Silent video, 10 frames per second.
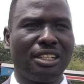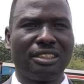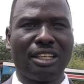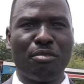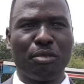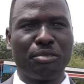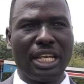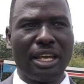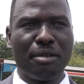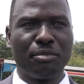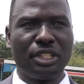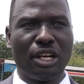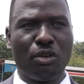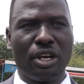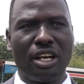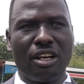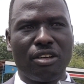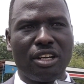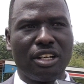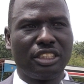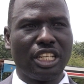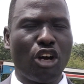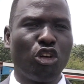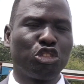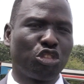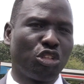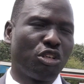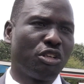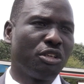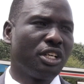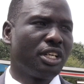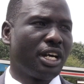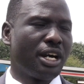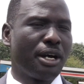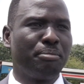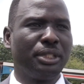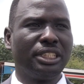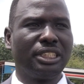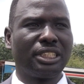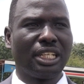Some of them they are also been